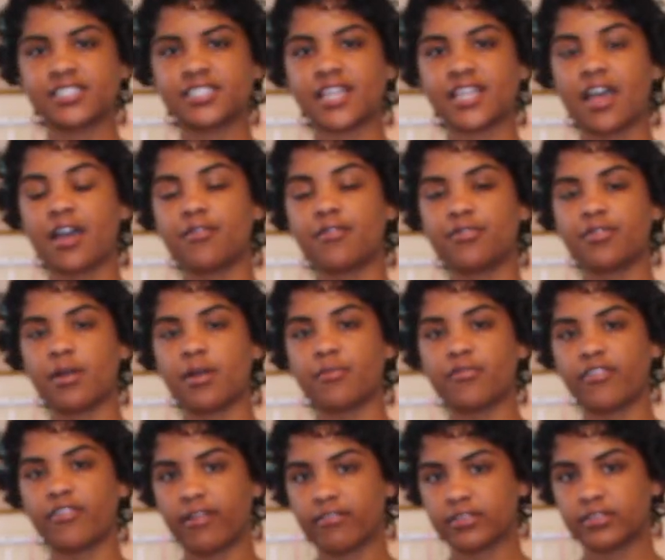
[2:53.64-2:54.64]
set from
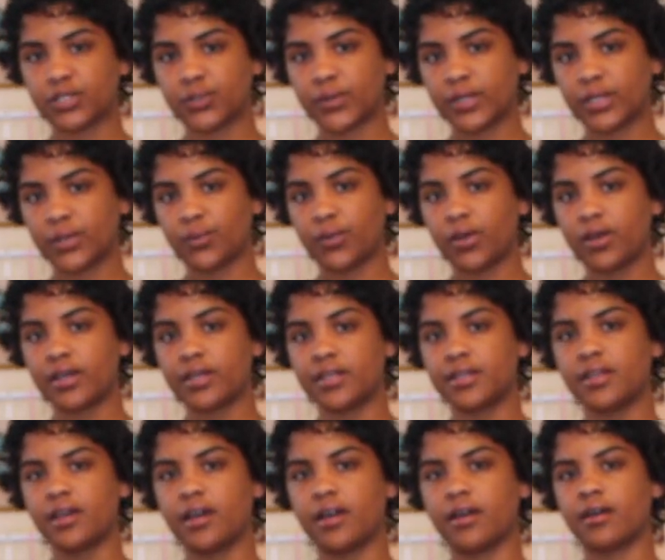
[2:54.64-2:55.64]
Forever
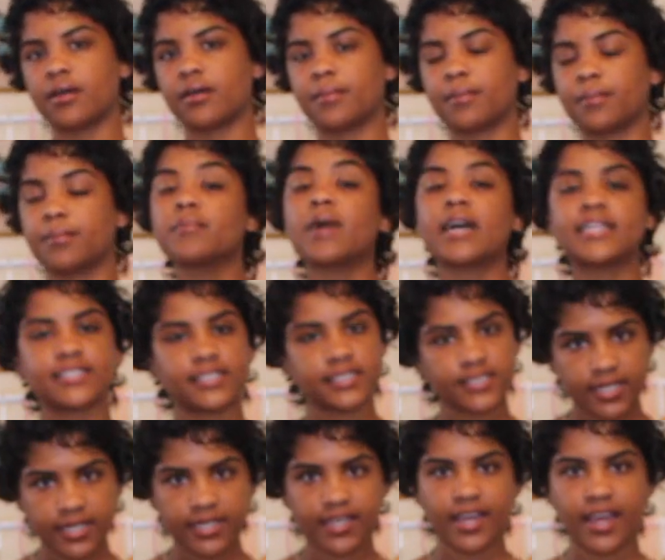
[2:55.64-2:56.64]
twenty-one. Um, I did
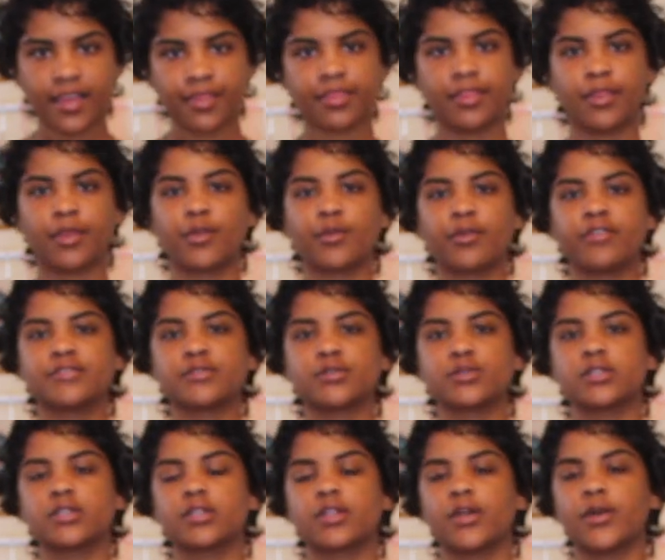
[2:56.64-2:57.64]
get it at the thrift
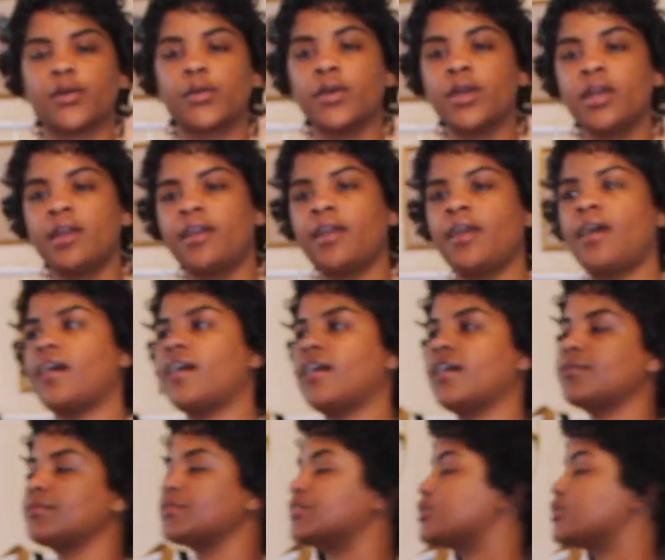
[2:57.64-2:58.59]
store though. Uh, it